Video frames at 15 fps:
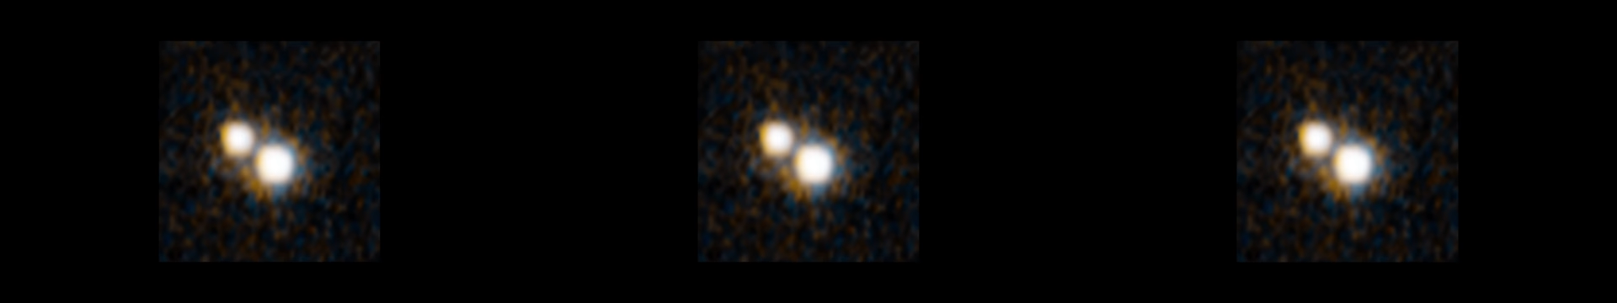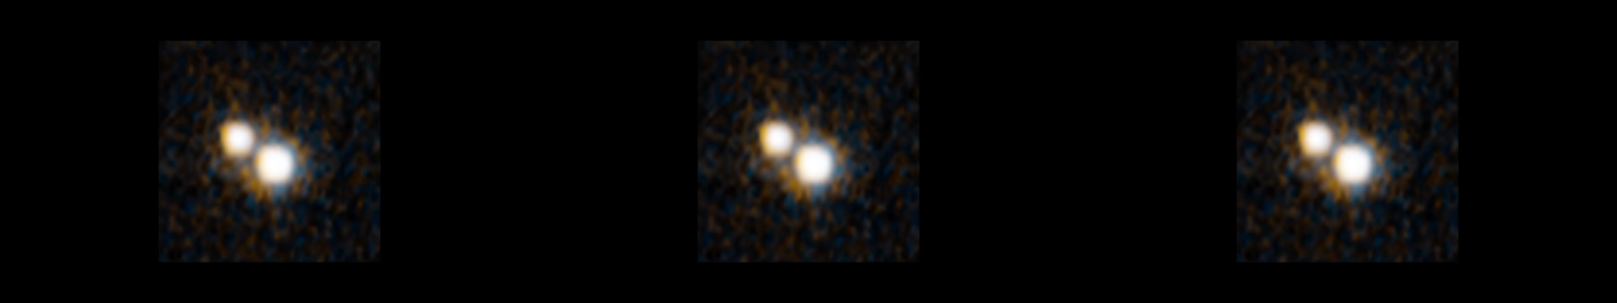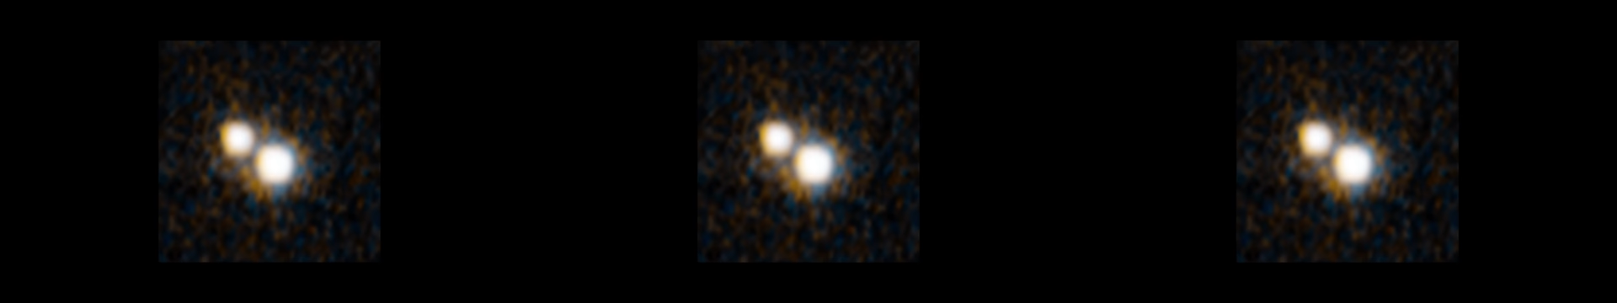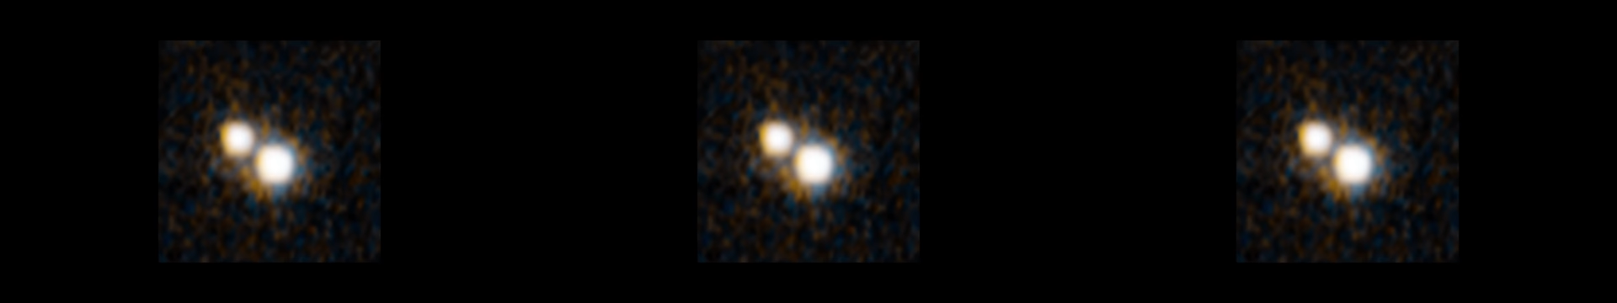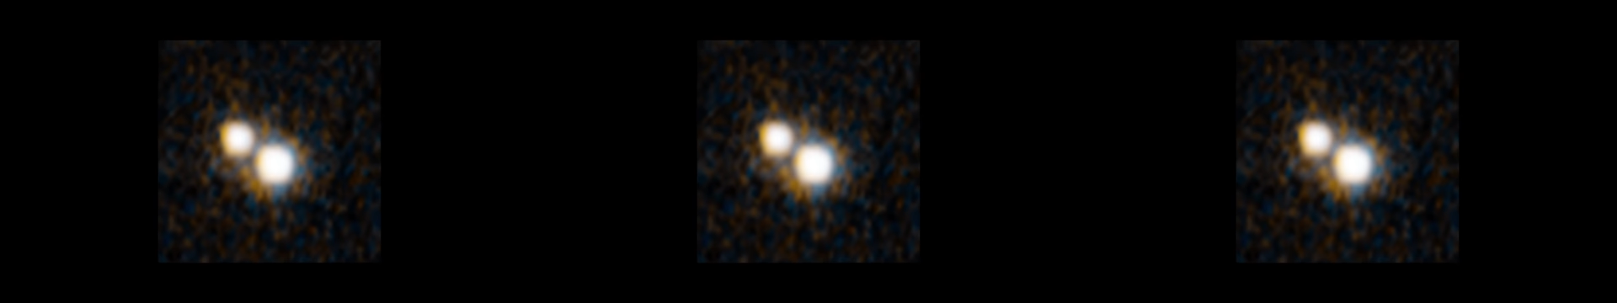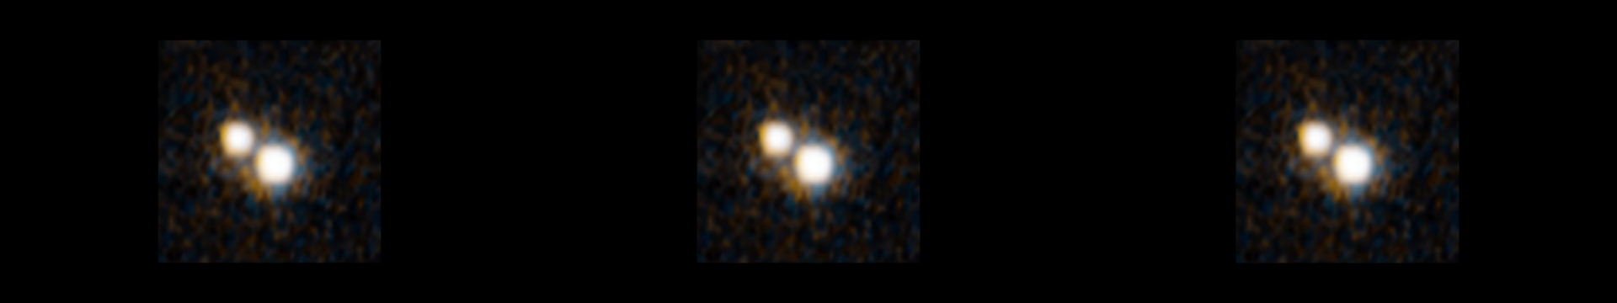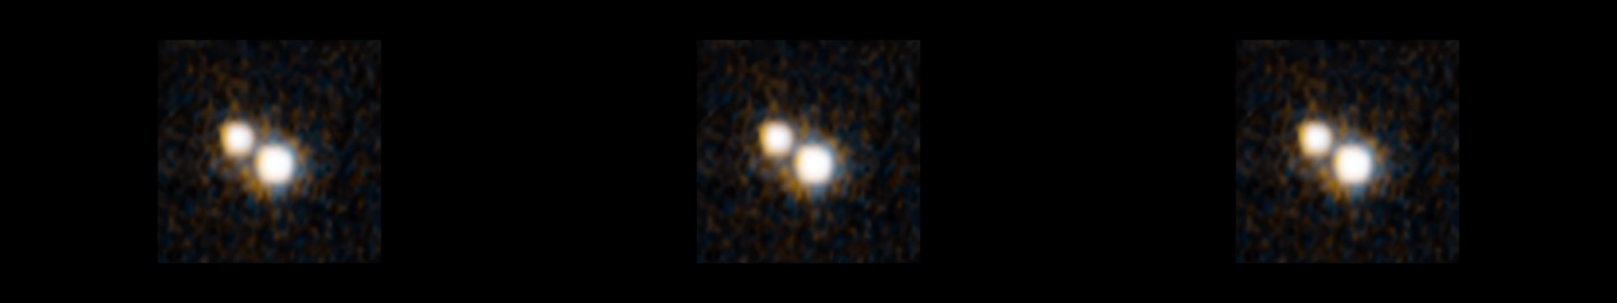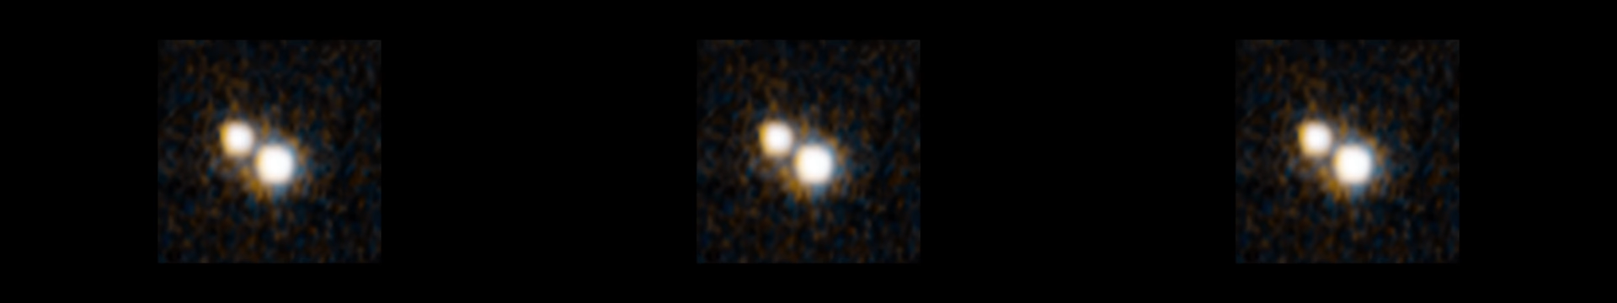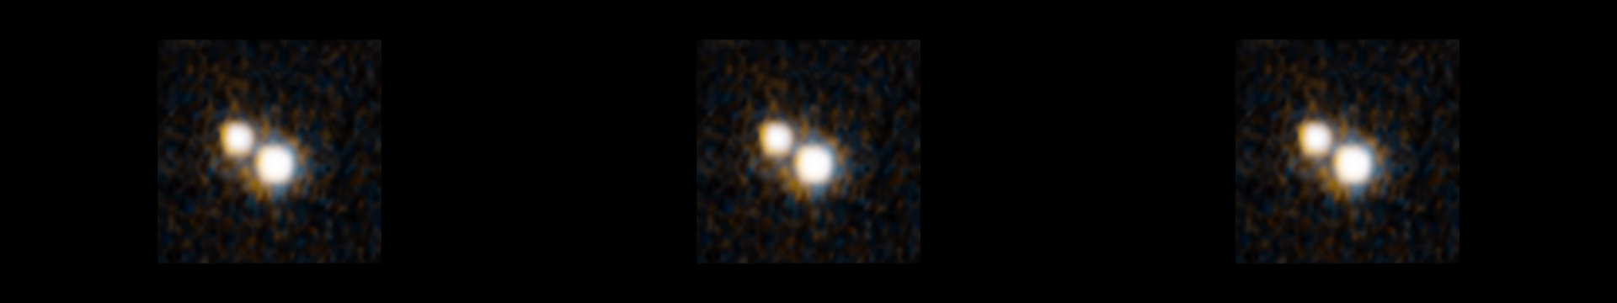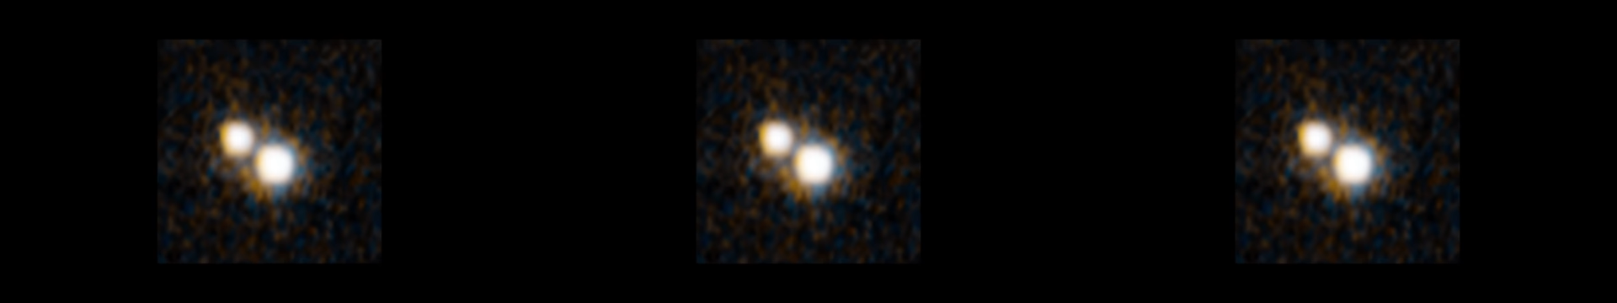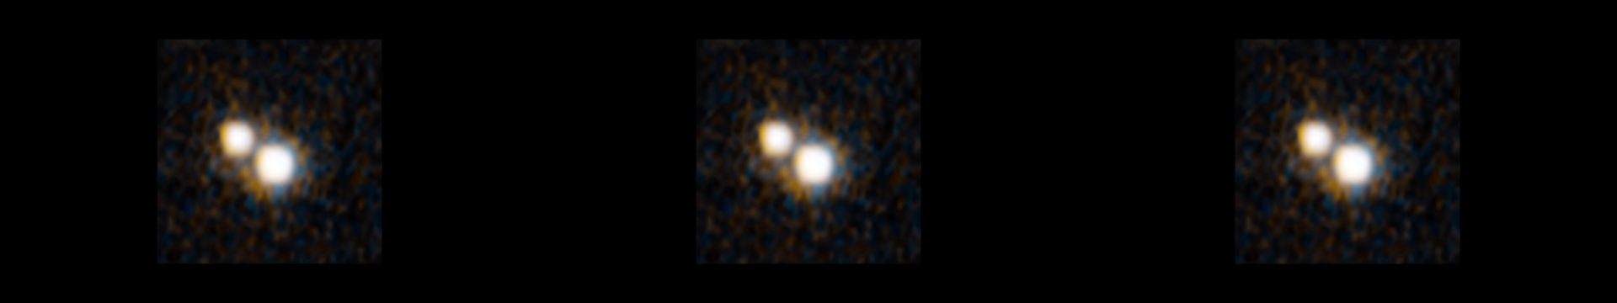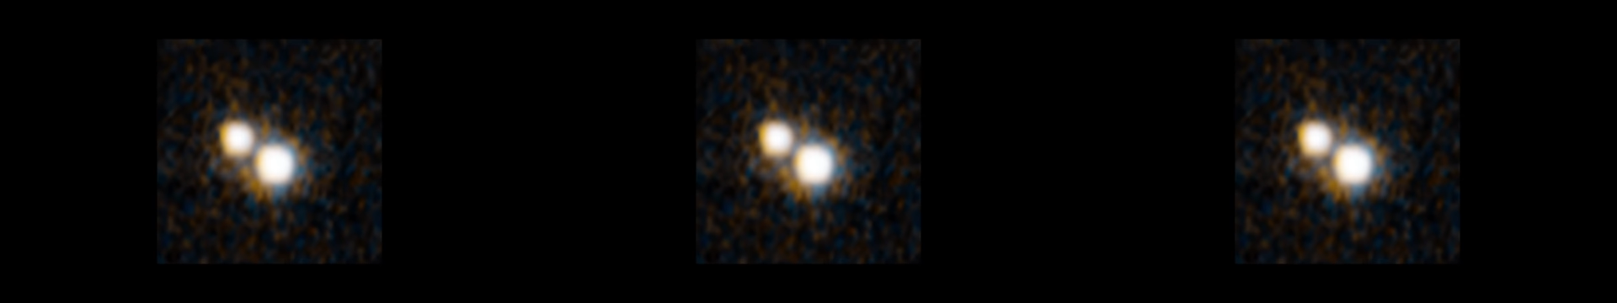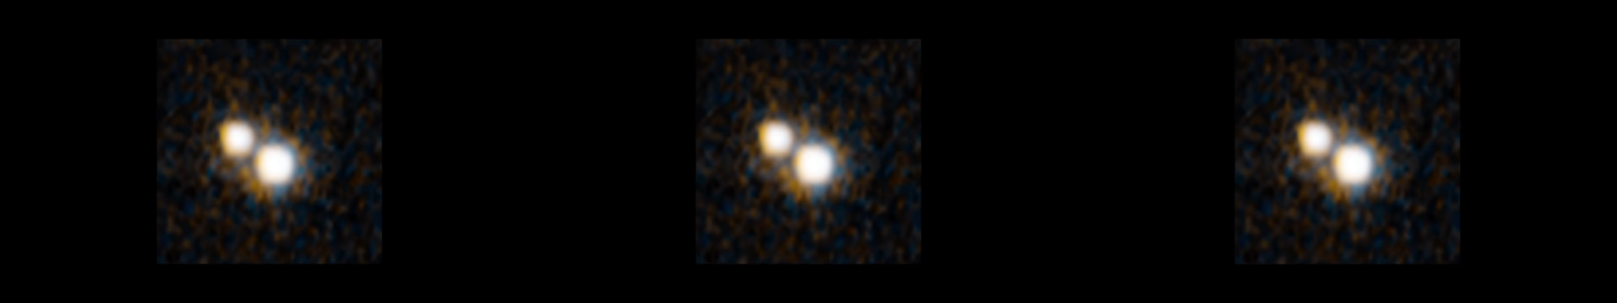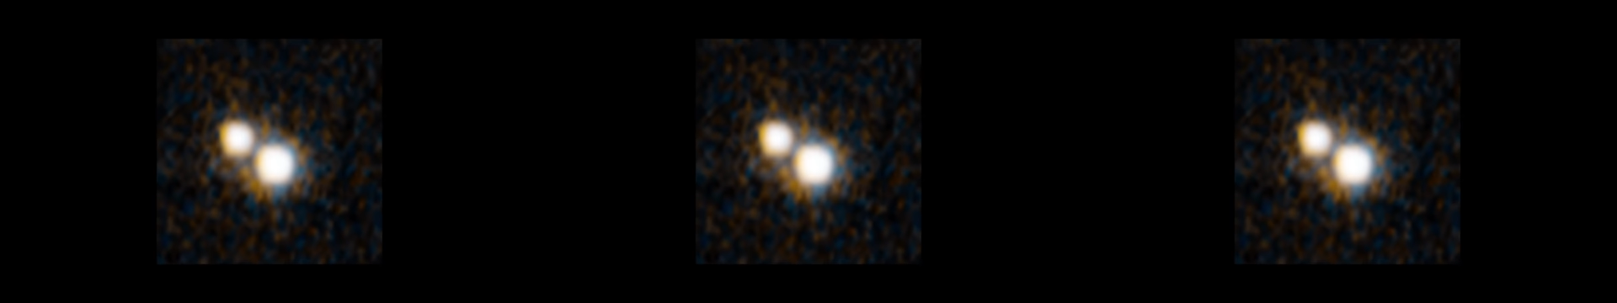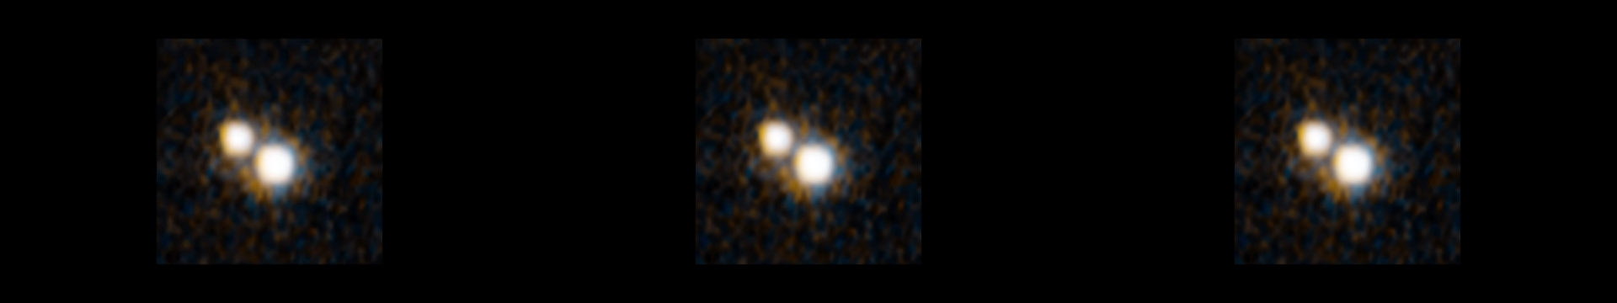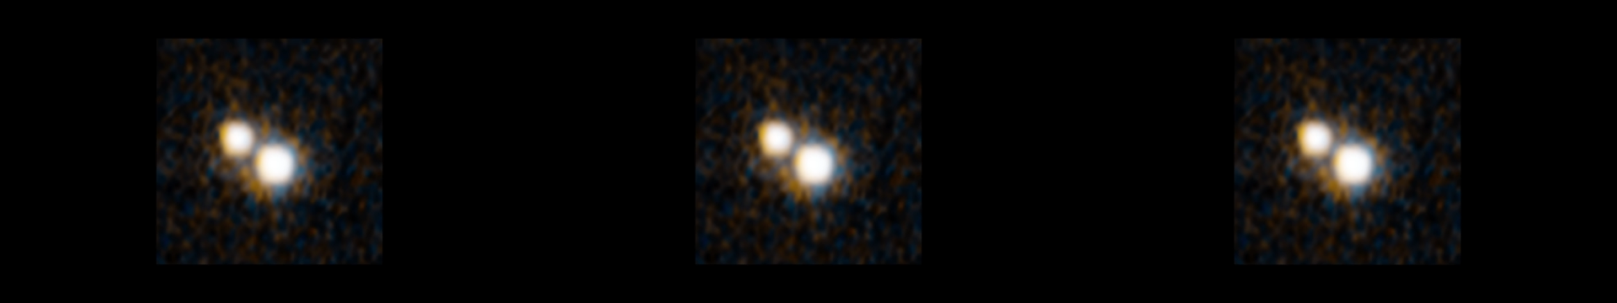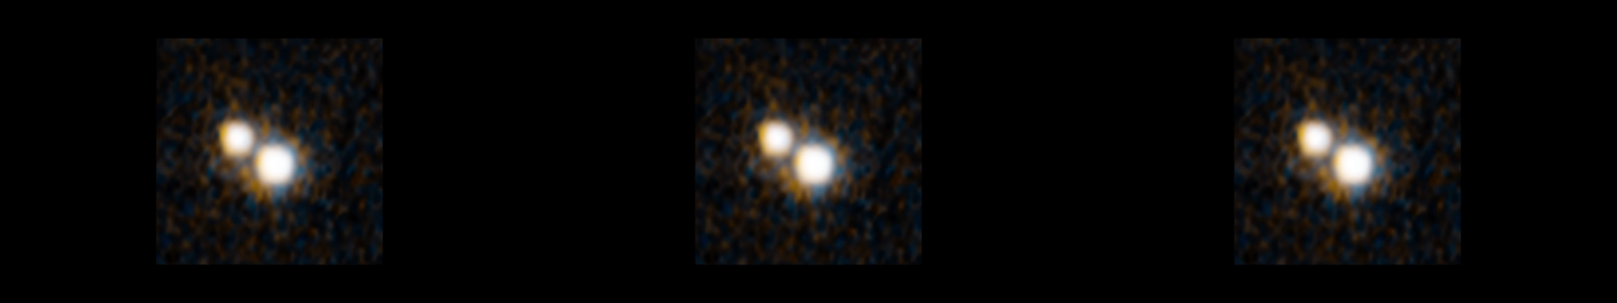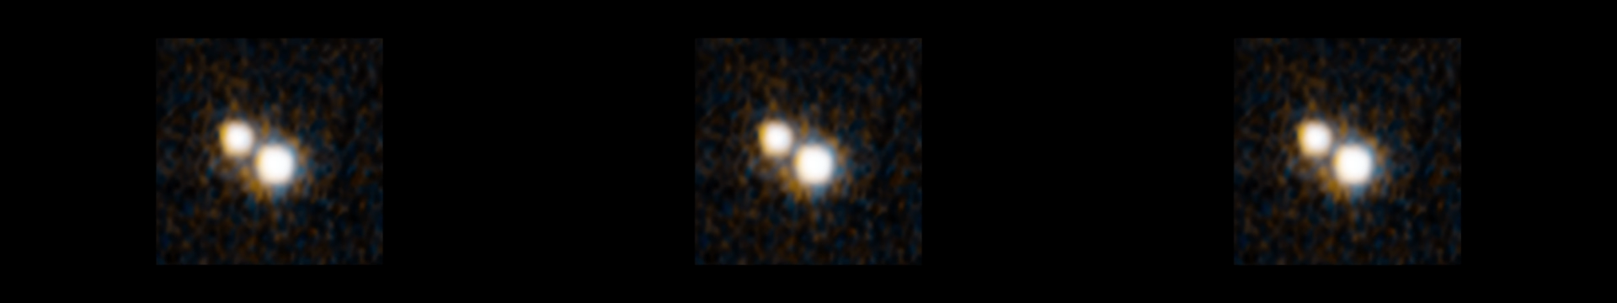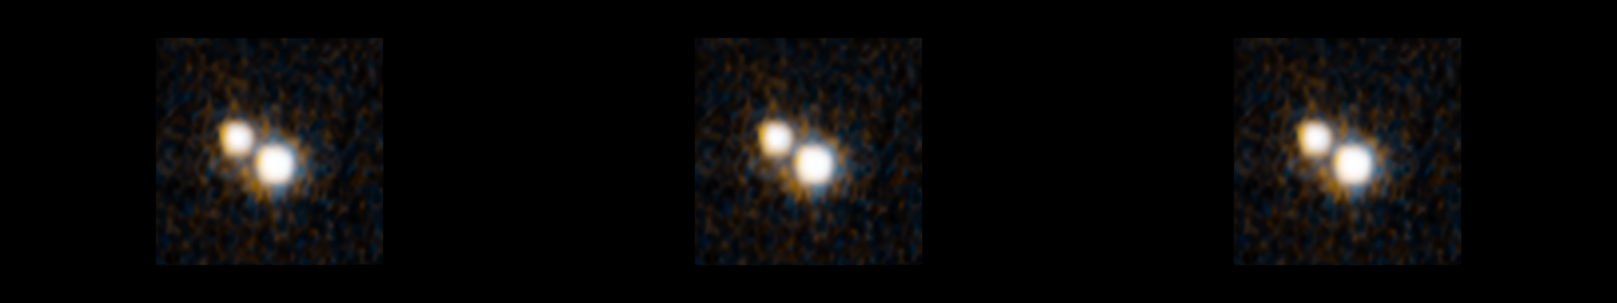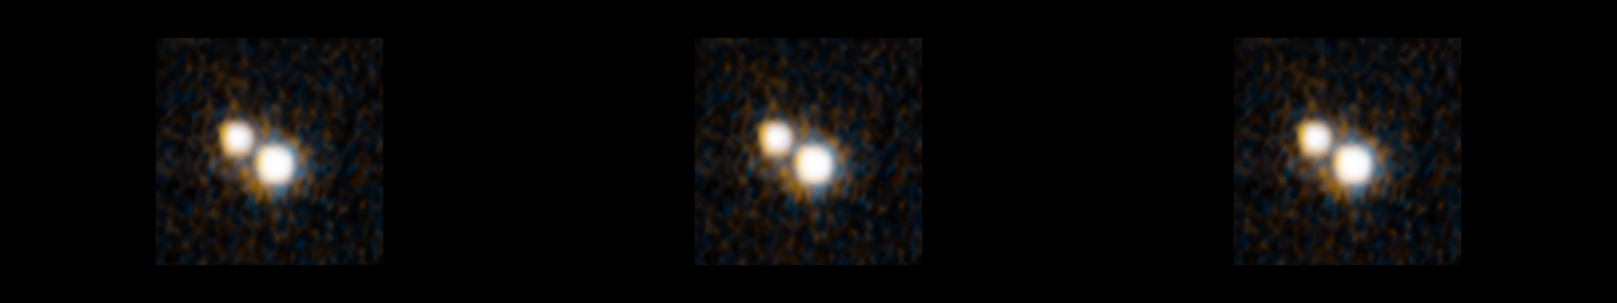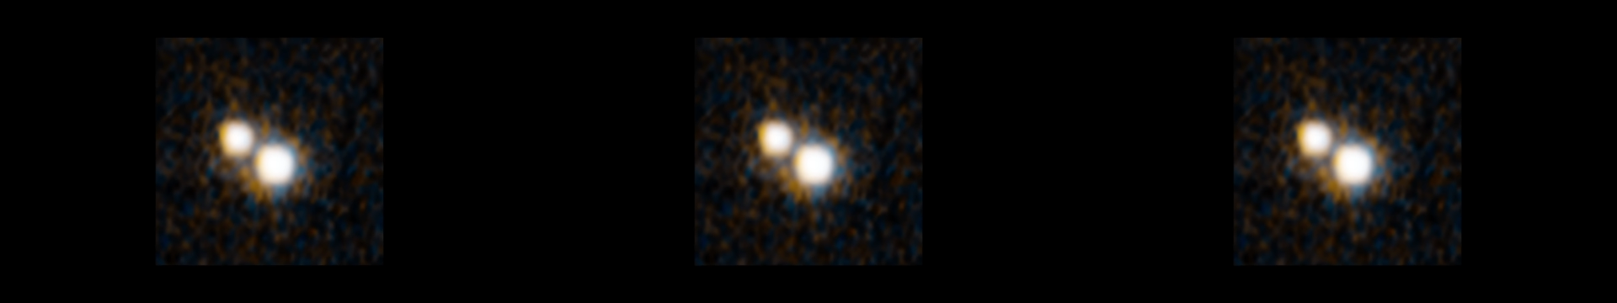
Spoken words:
[unreadable: no face in view]